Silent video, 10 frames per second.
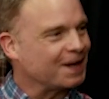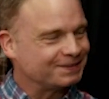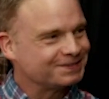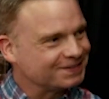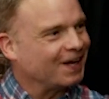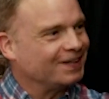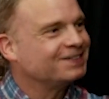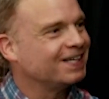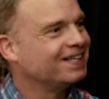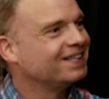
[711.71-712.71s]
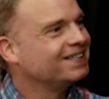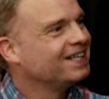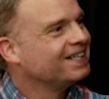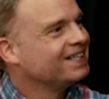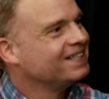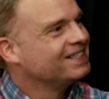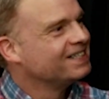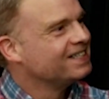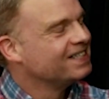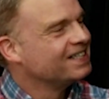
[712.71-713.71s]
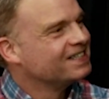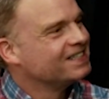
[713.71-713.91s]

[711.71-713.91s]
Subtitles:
That's awesome. That's awesome. So,